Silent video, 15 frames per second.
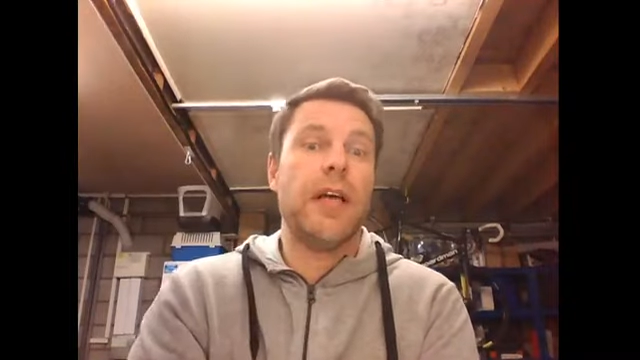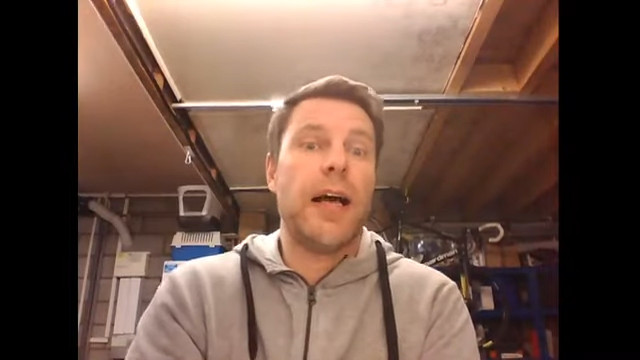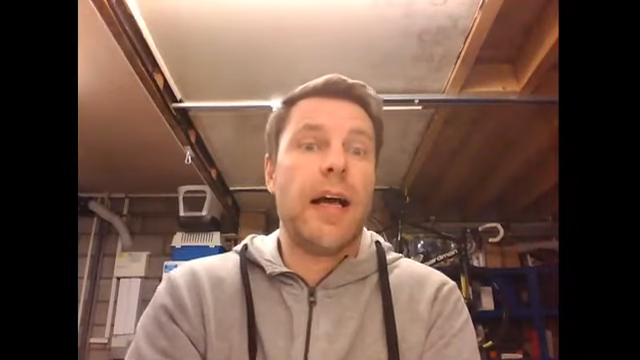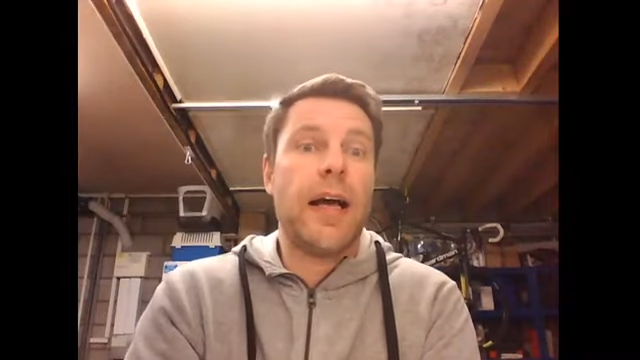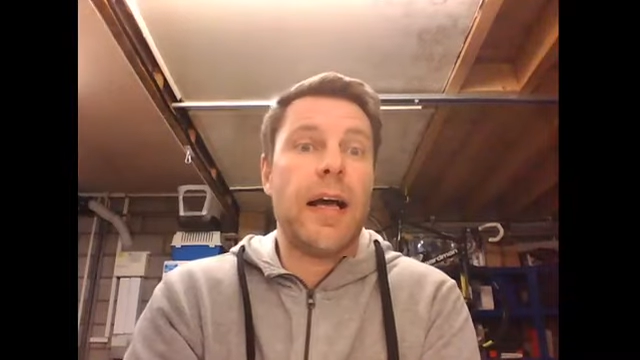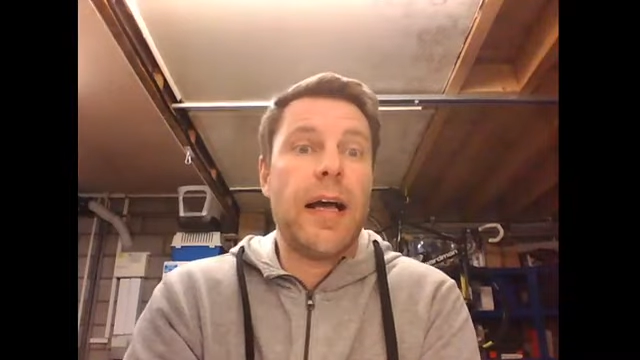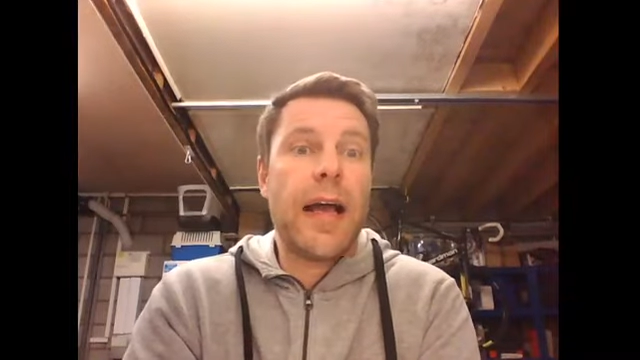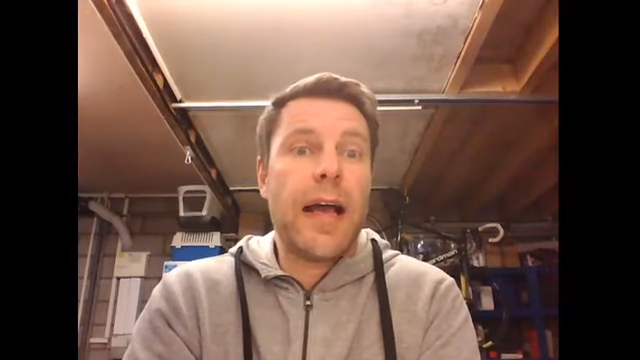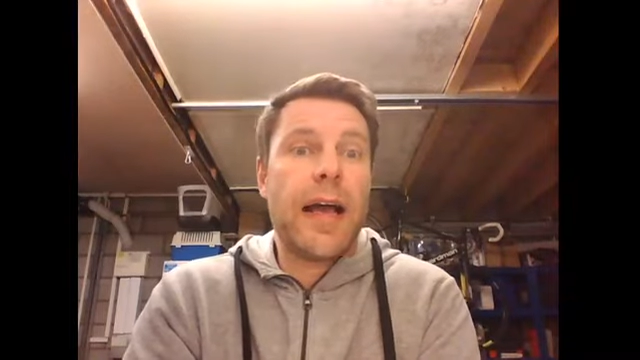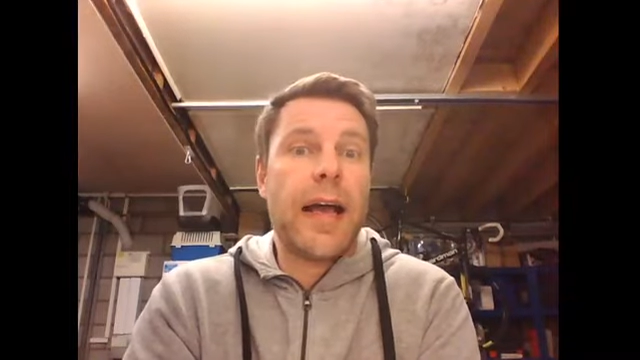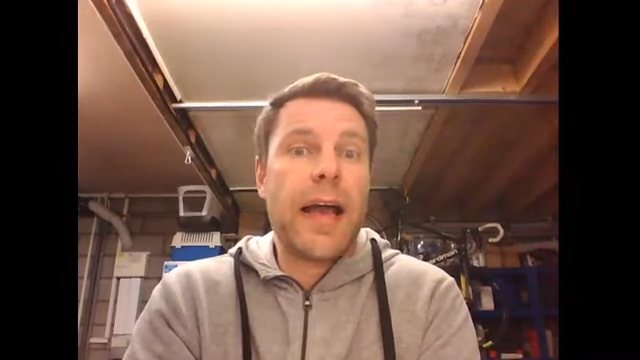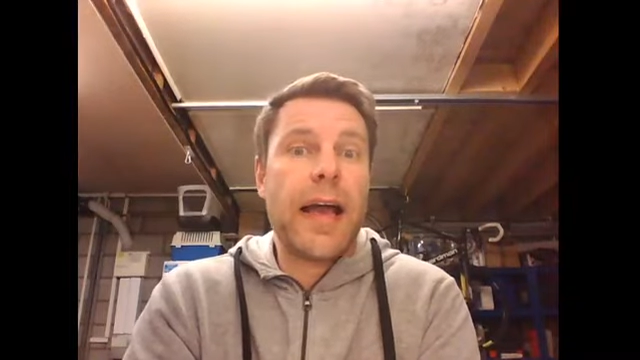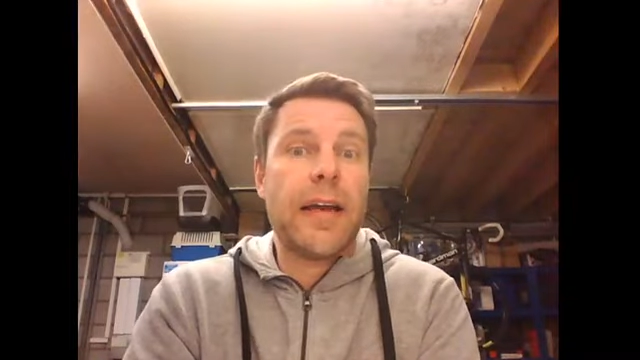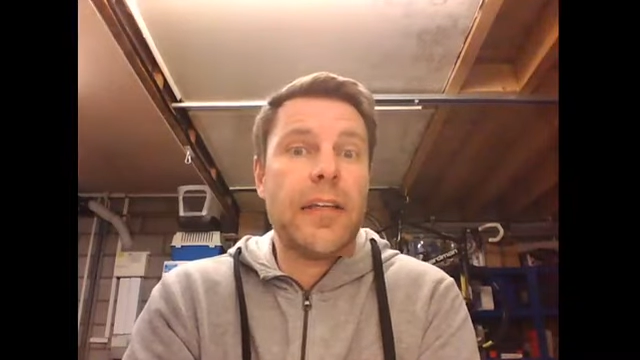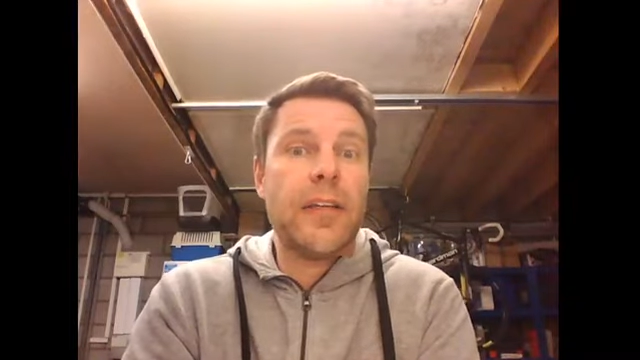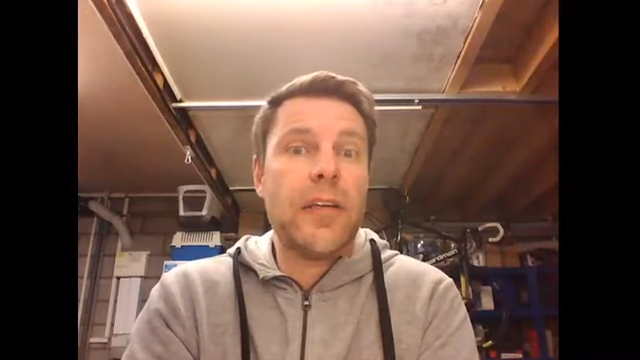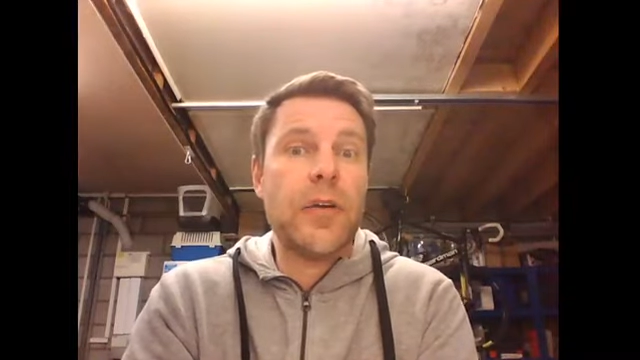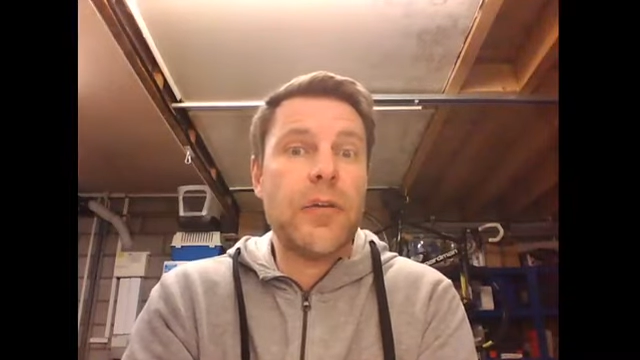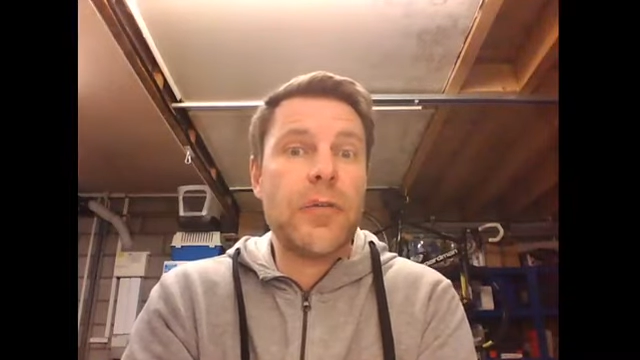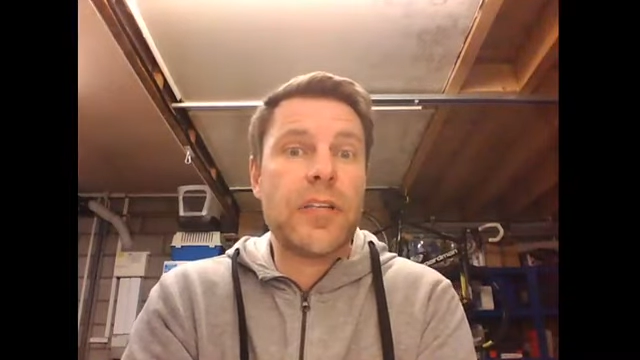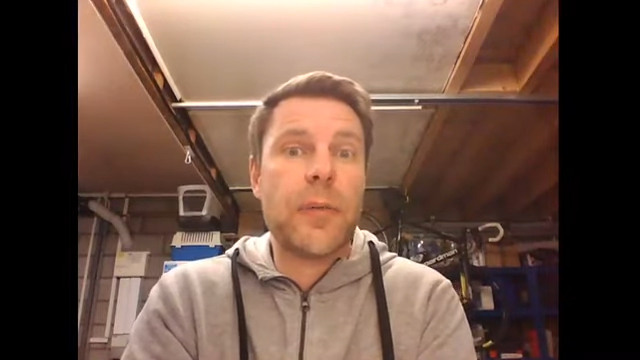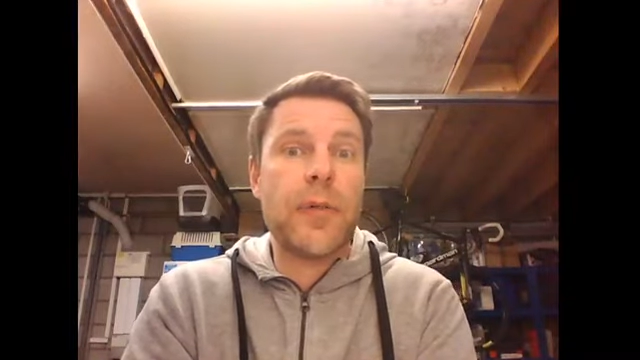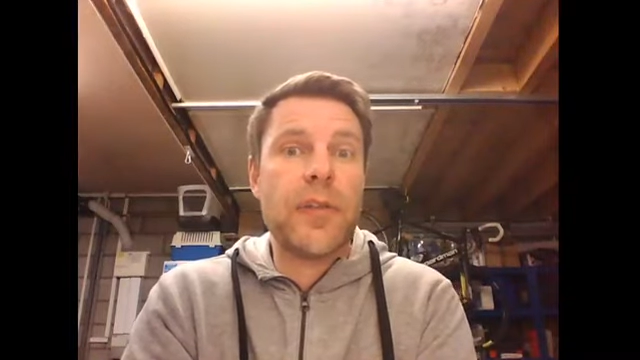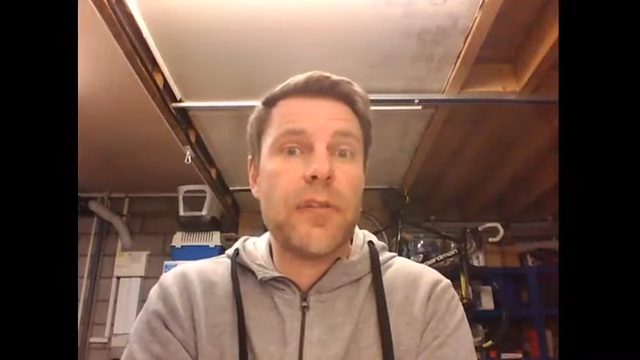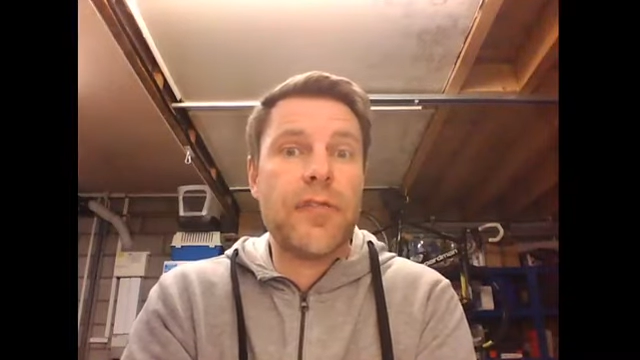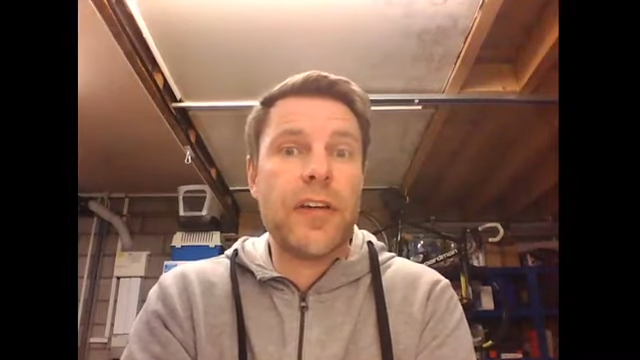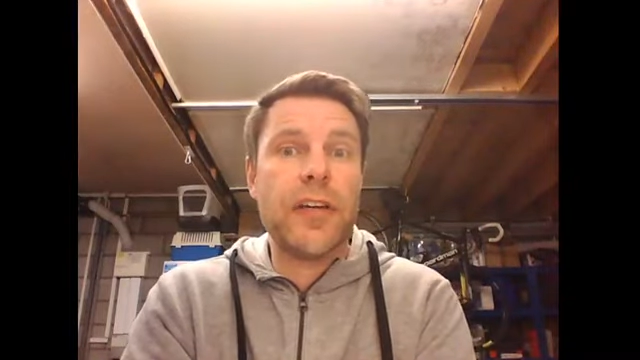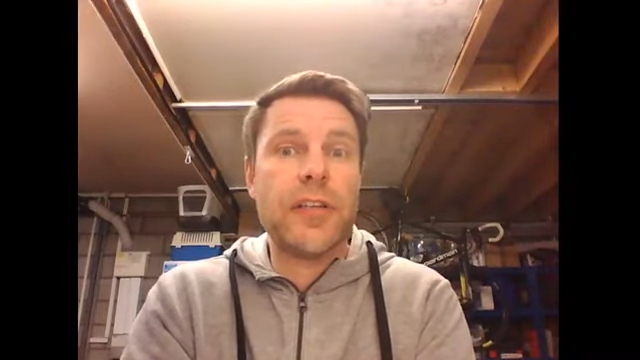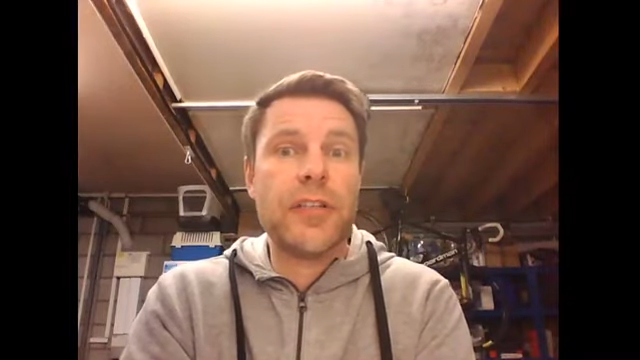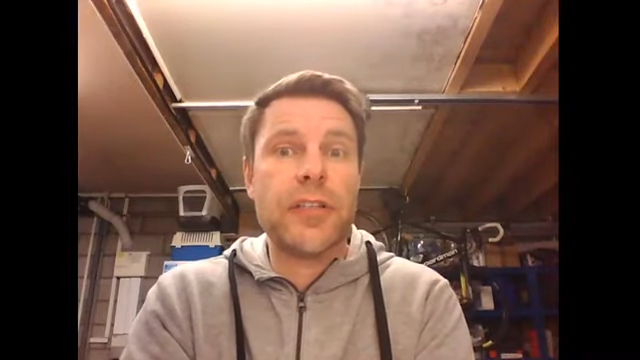how to use some of the
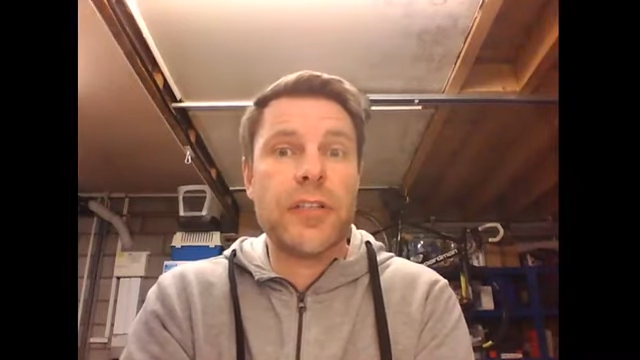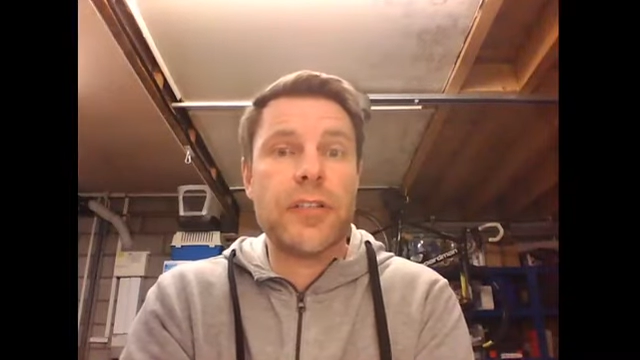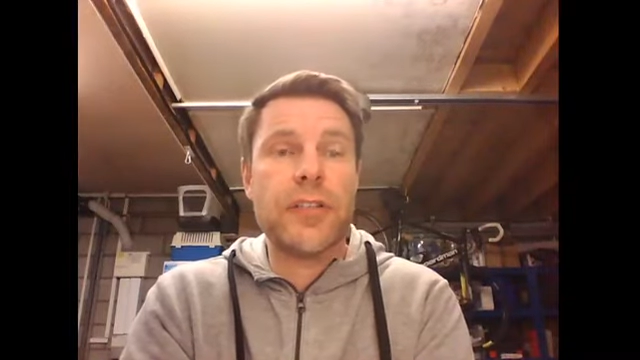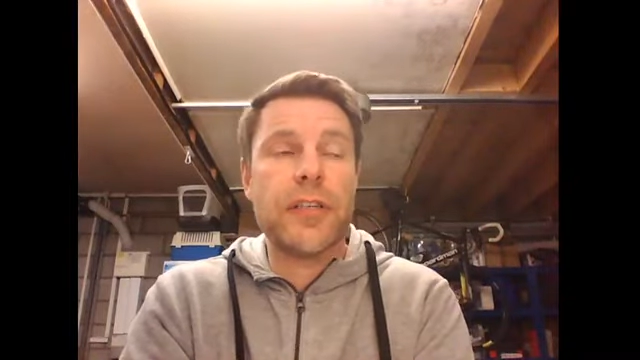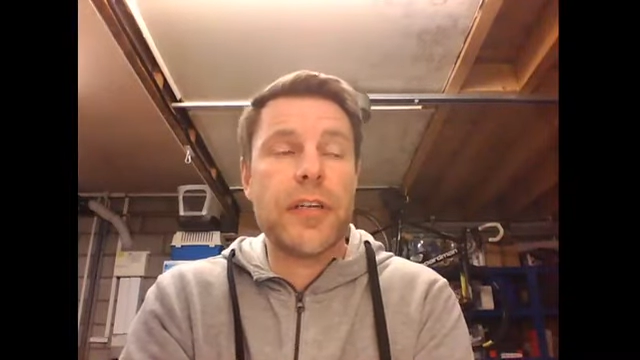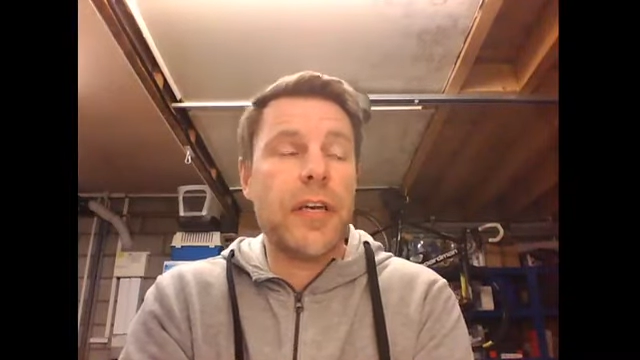features